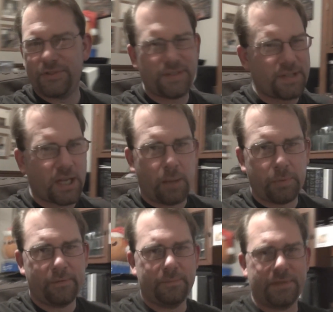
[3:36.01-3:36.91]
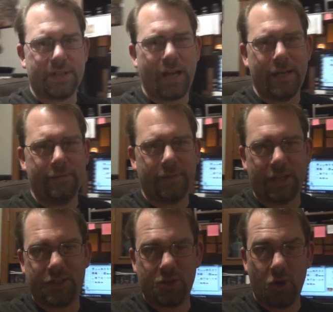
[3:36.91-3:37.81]
Just a couple of them to kind of
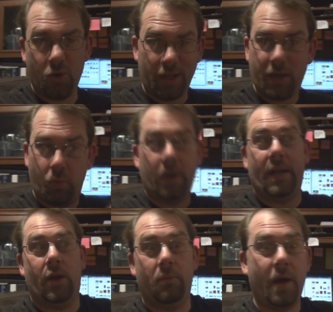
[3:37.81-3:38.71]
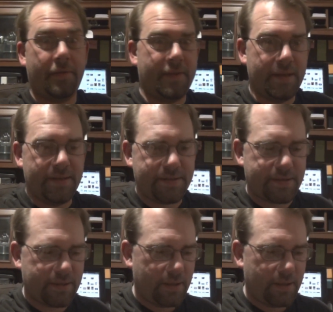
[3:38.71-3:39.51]
like show like what Hellmouth is.